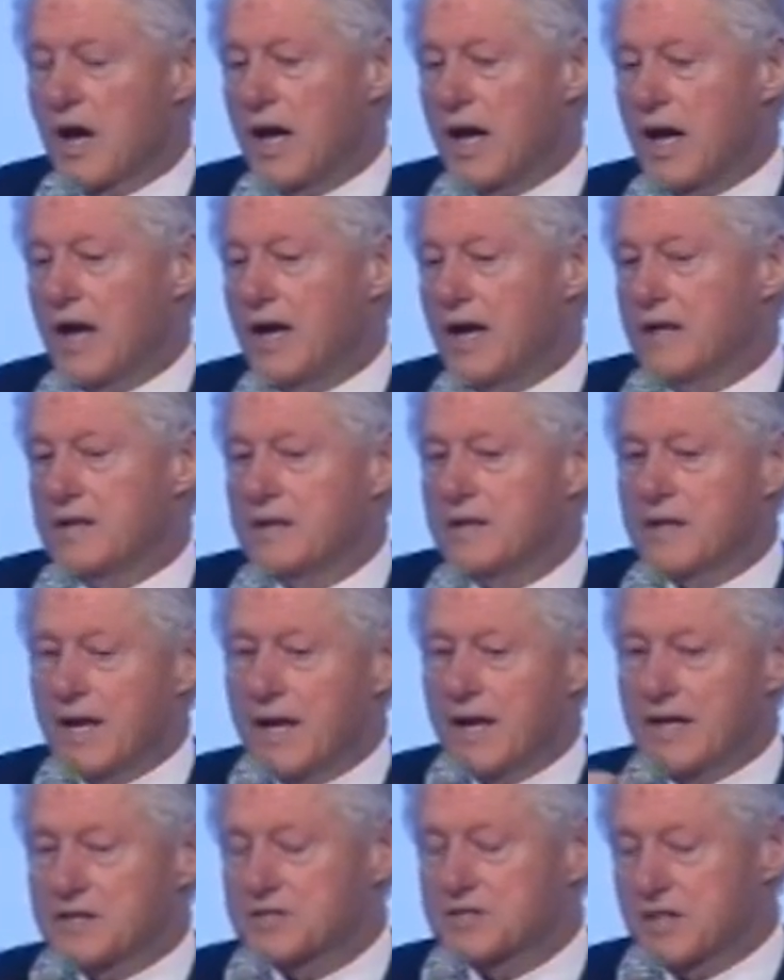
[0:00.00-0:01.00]
And
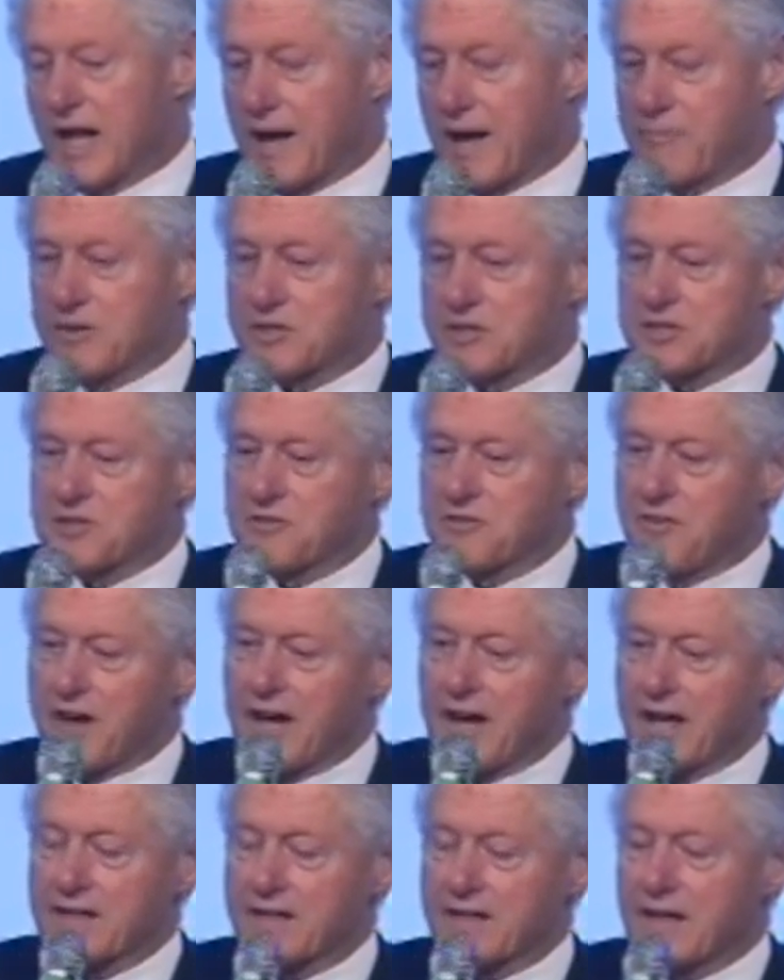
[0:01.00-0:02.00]
they established the
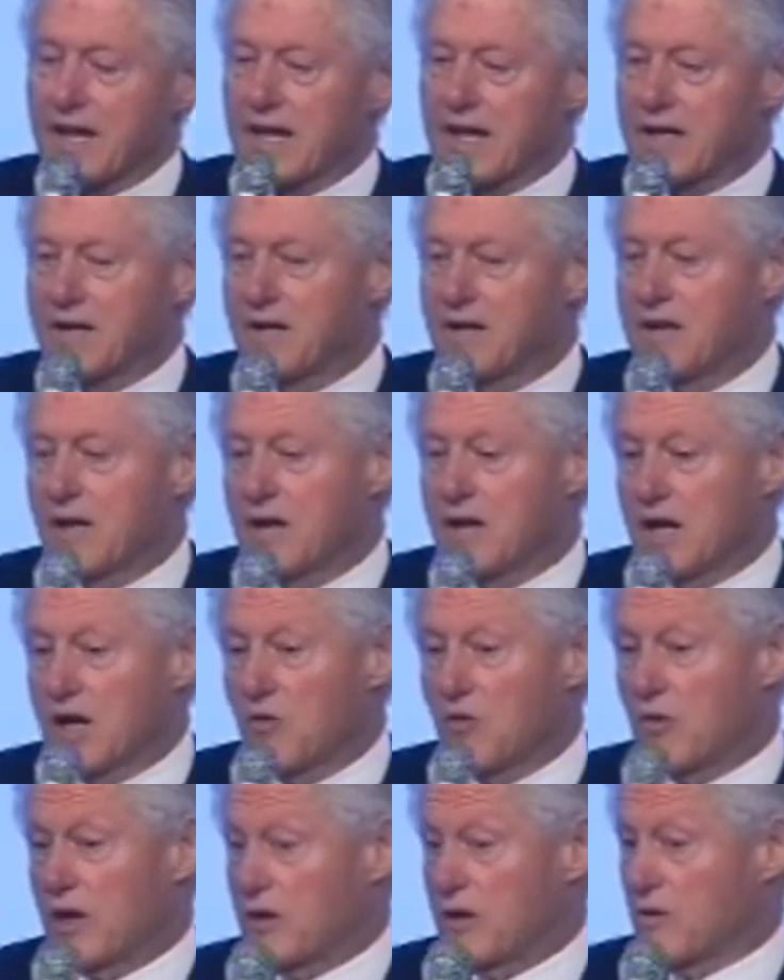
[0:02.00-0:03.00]
fact that
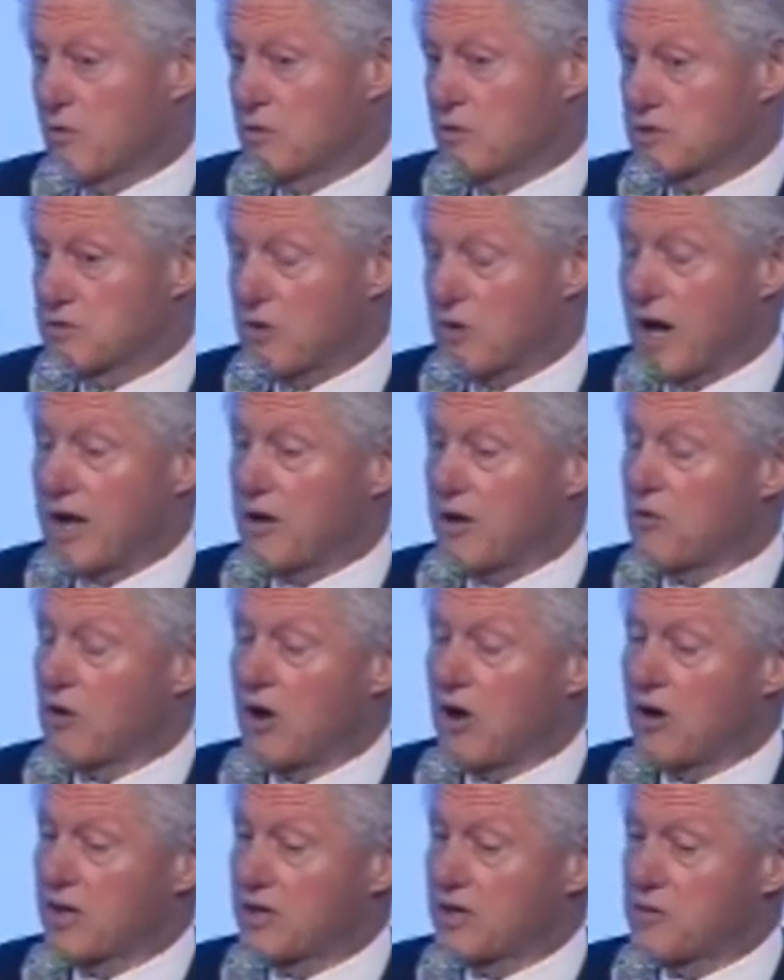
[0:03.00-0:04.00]
whether it was right or
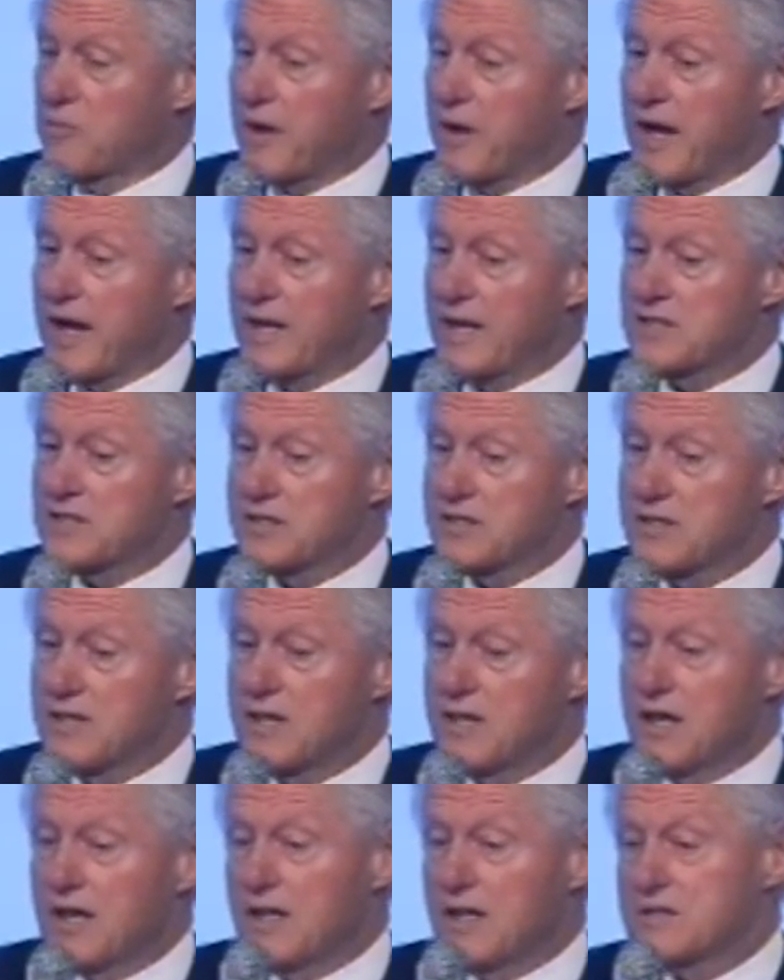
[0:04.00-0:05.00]
wrong in the past,
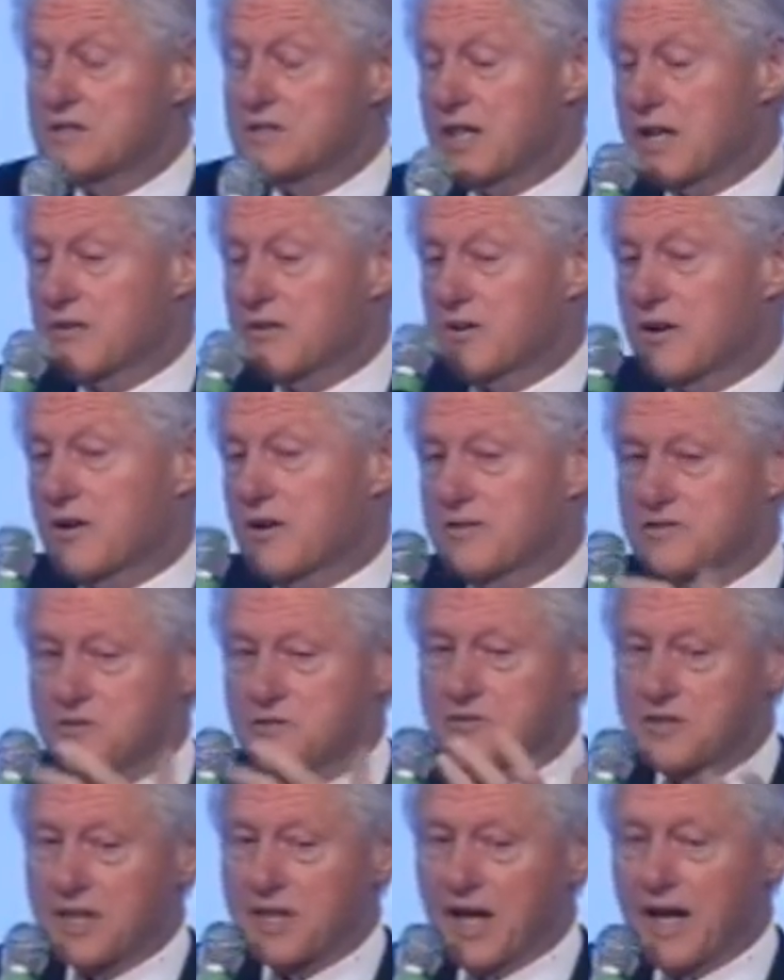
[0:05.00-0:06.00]
secretaries
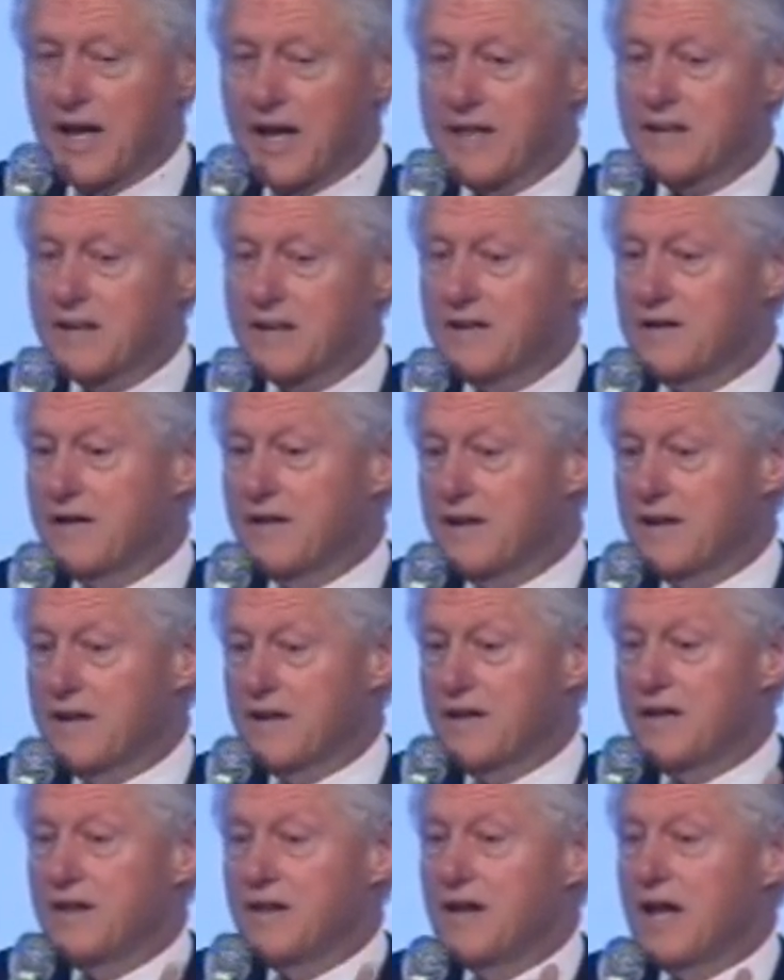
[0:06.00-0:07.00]
of state
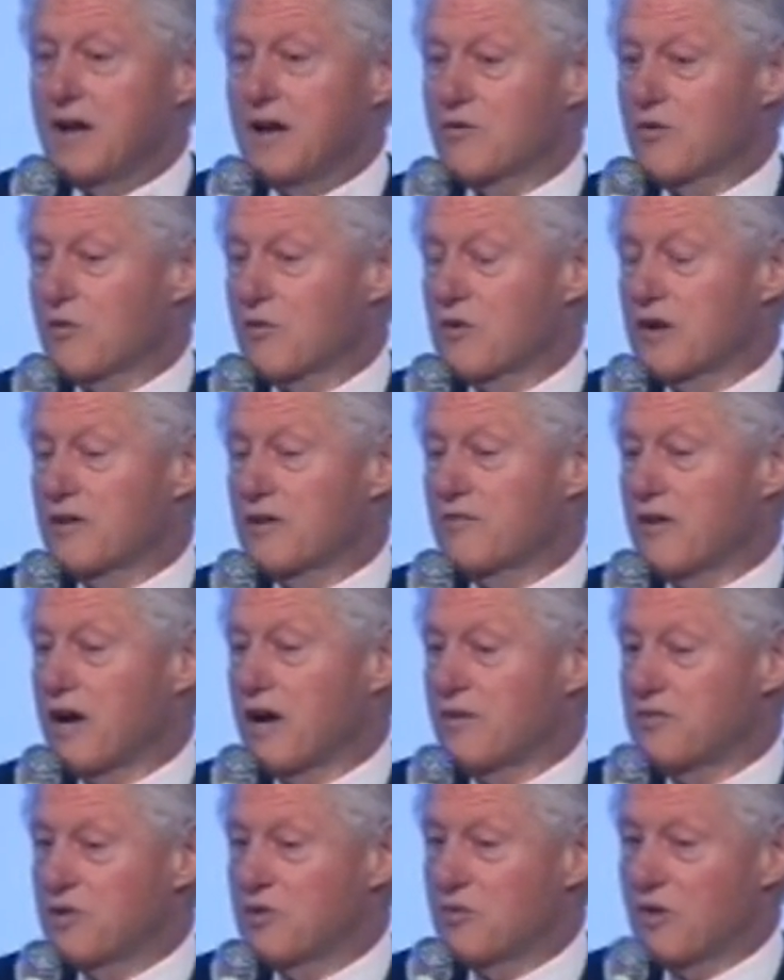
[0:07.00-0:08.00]
never were
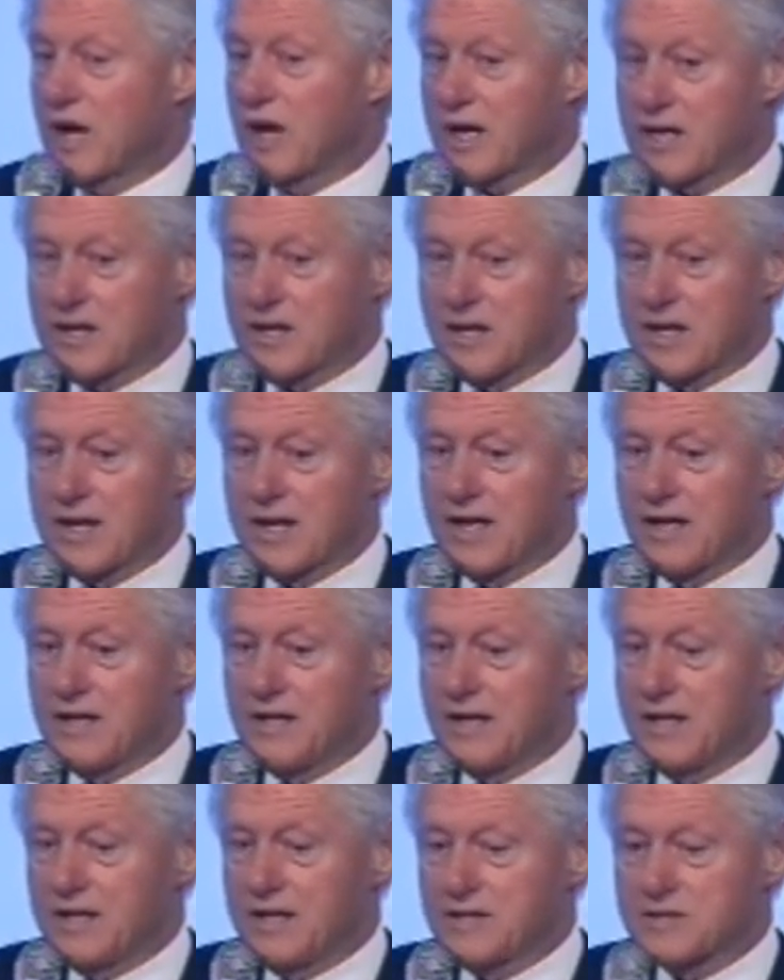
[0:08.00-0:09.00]
involved directly
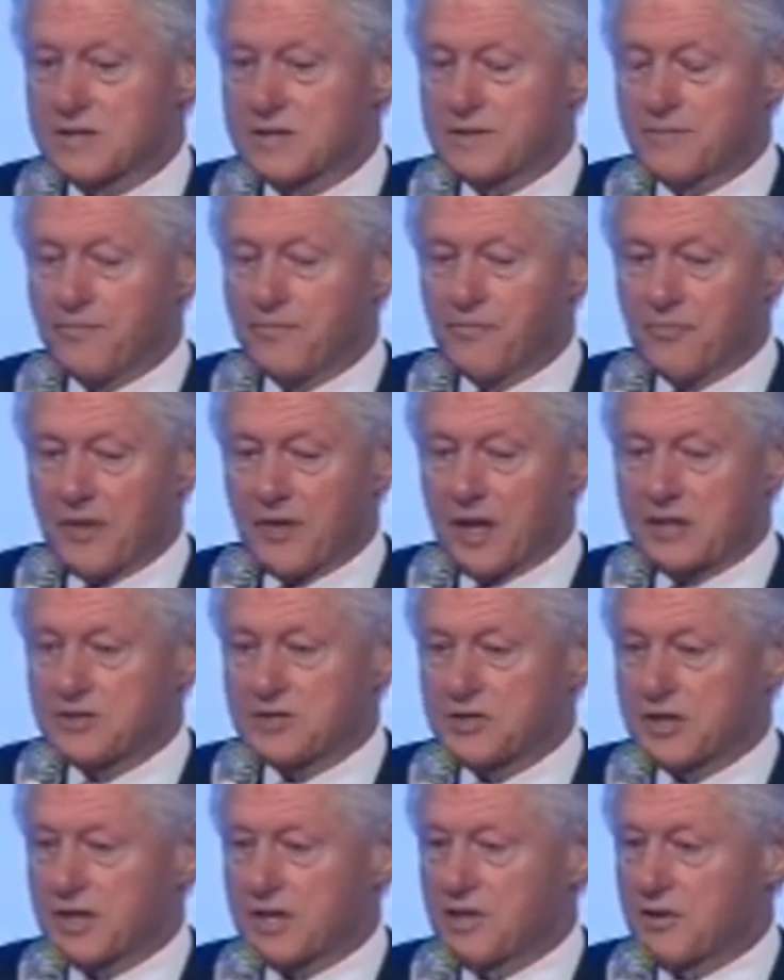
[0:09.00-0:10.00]
in these
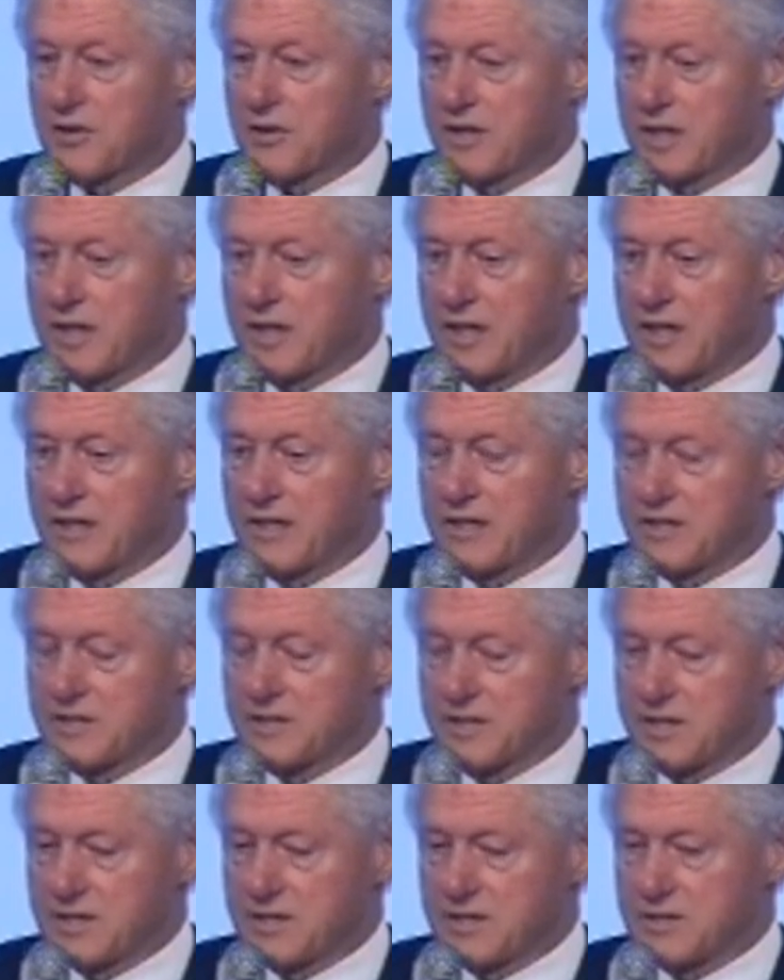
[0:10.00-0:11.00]
security
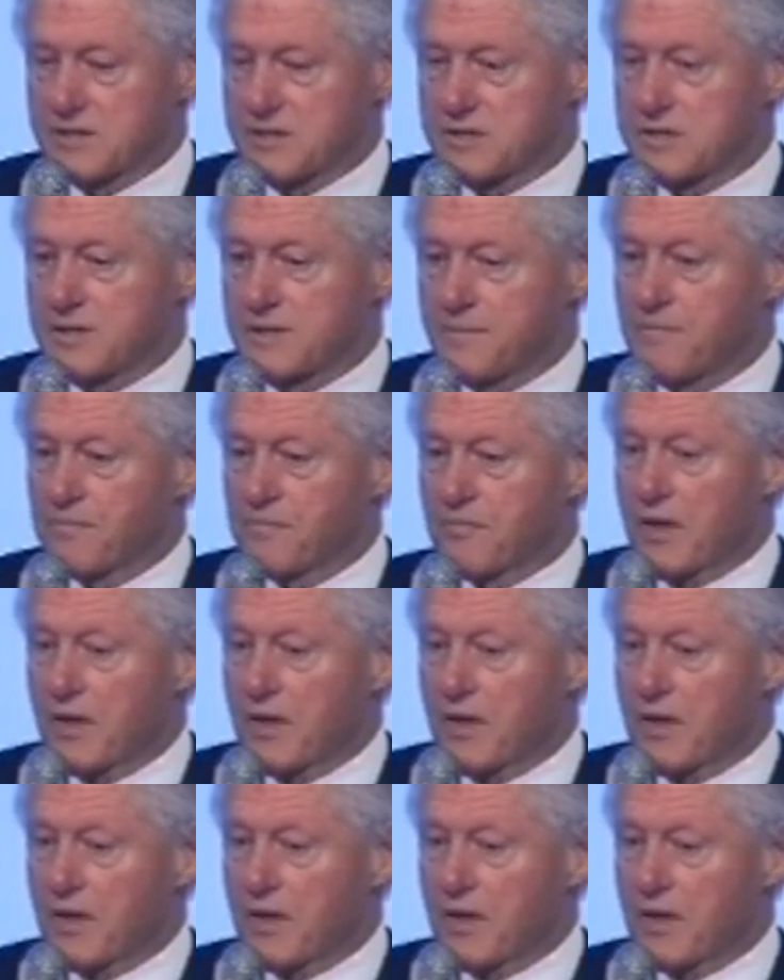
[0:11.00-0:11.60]
decisions.